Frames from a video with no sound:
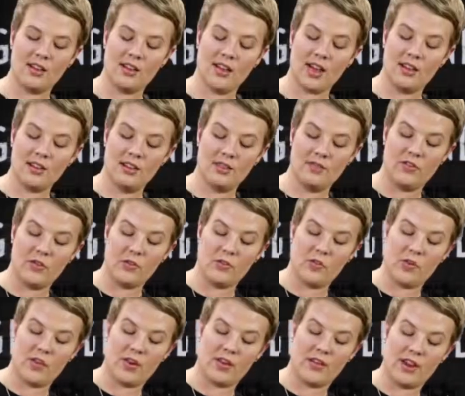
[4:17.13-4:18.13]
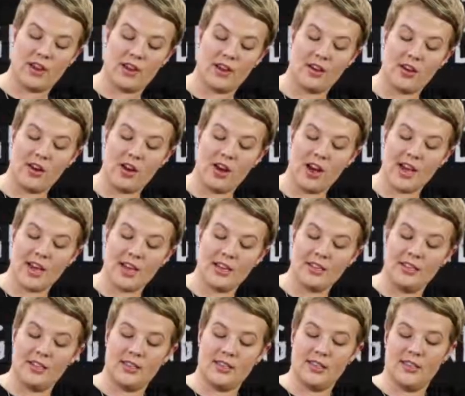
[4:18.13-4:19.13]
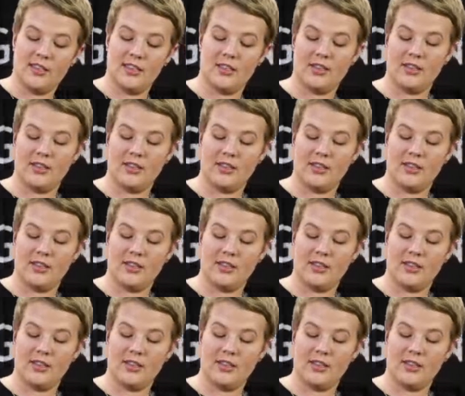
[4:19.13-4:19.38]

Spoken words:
the last of your water there, guys.